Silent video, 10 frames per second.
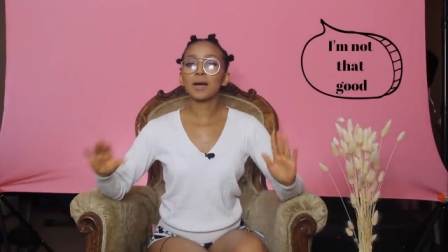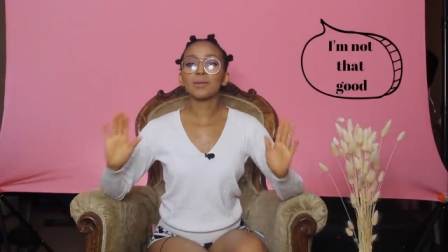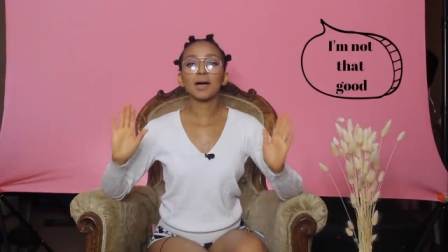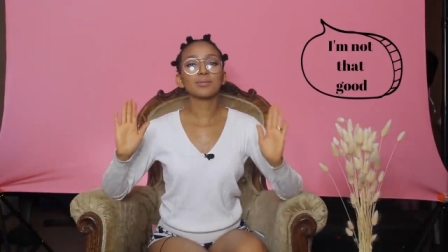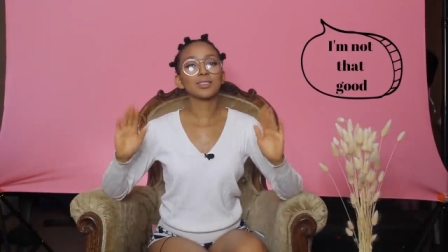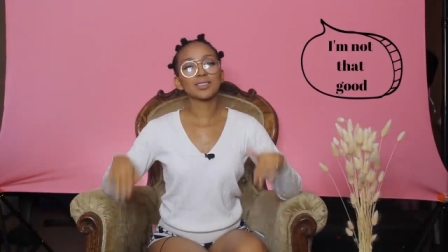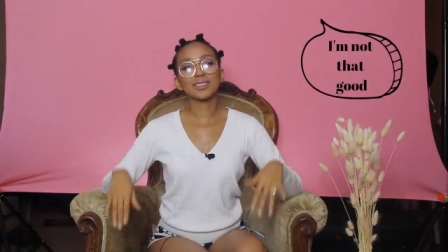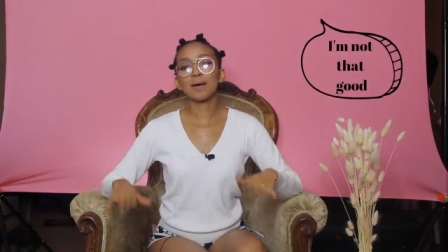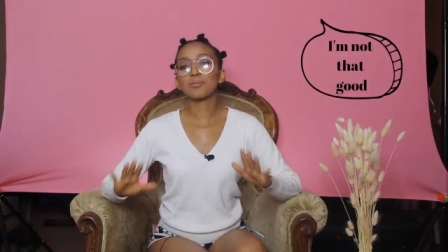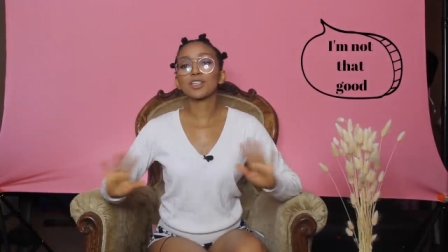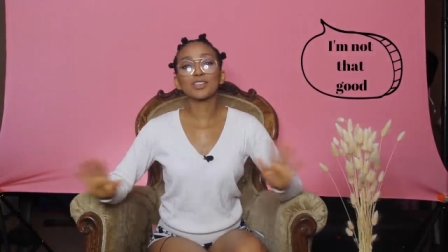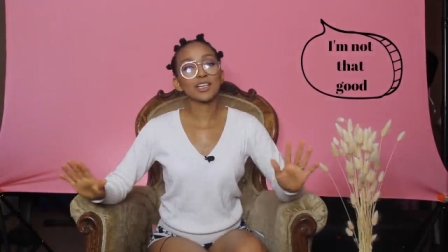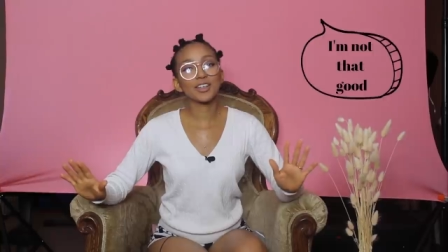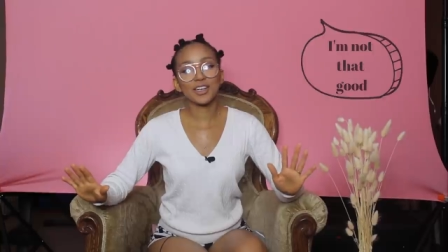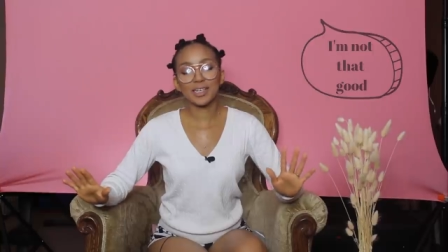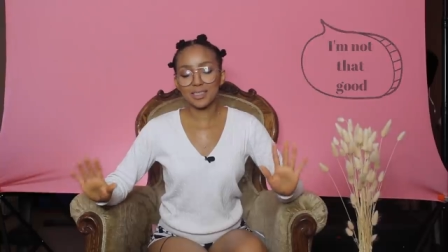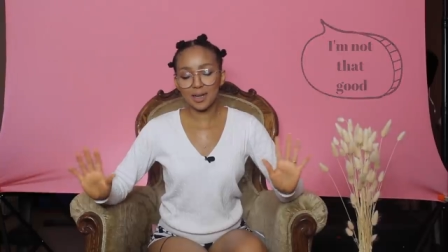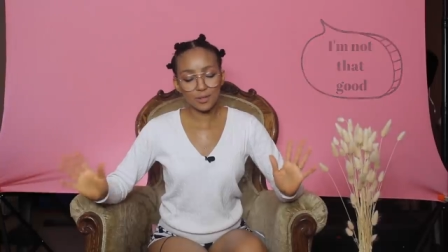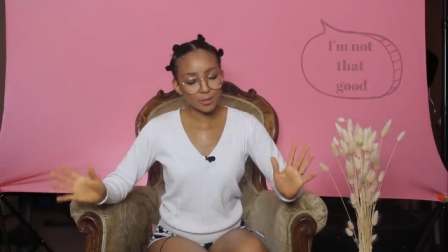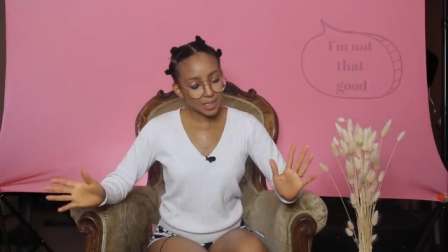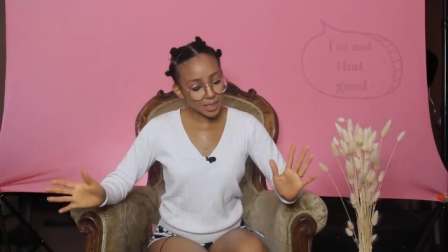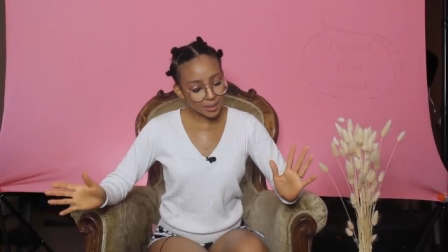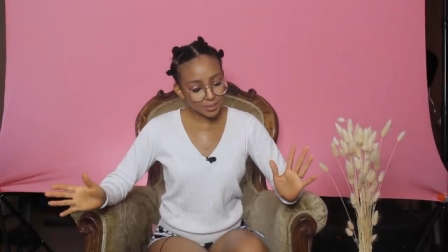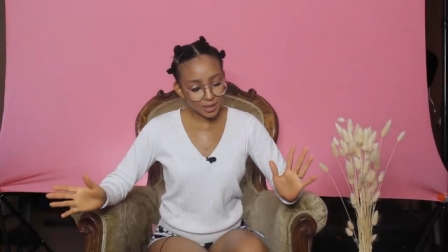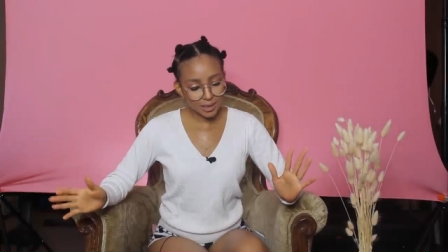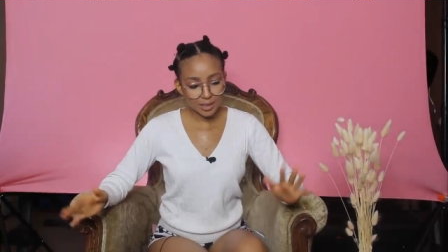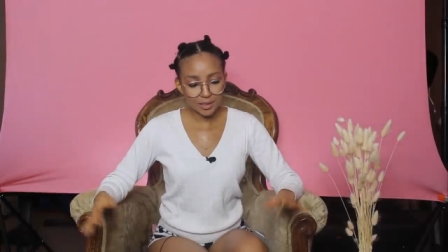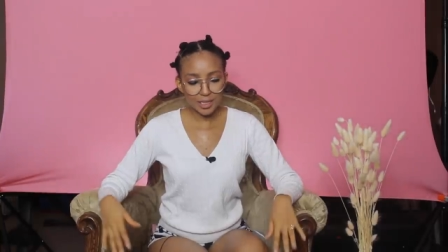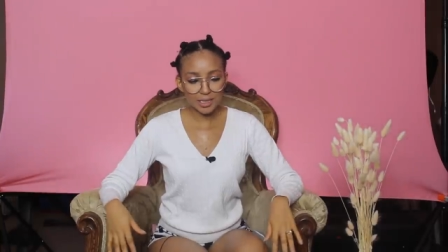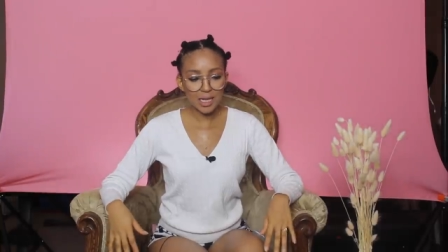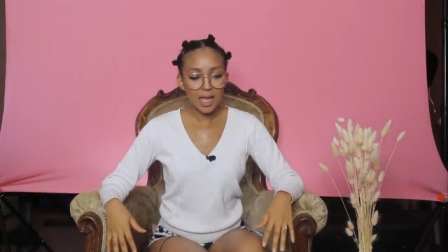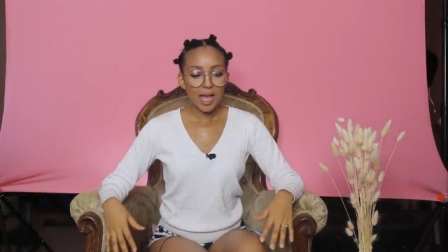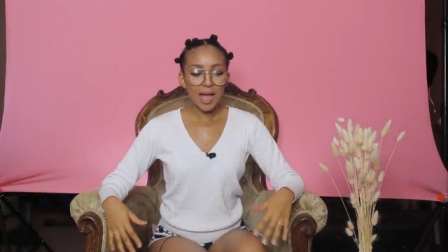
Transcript: I'm, I'm just, I'm not that great. I really am not that great.